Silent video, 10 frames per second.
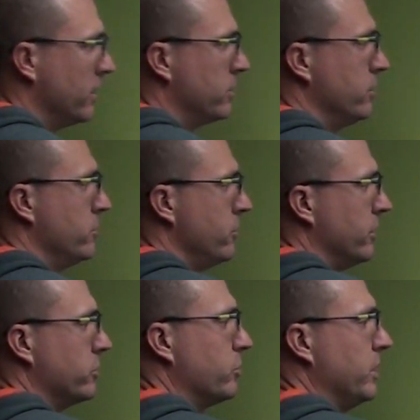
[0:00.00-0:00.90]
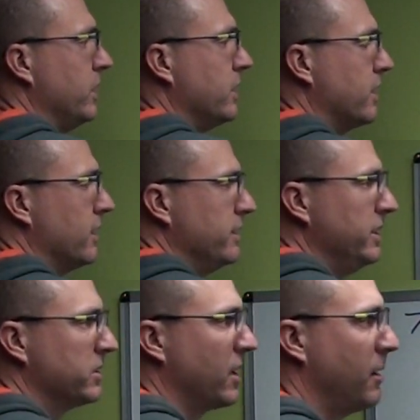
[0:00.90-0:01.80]
to do this, we need to get a
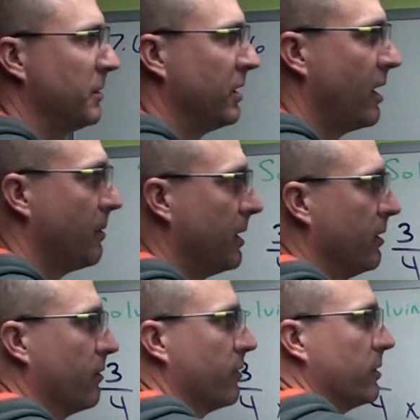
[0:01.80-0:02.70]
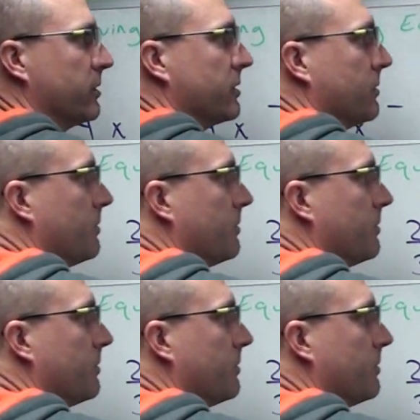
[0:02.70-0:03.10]
least common denominator first.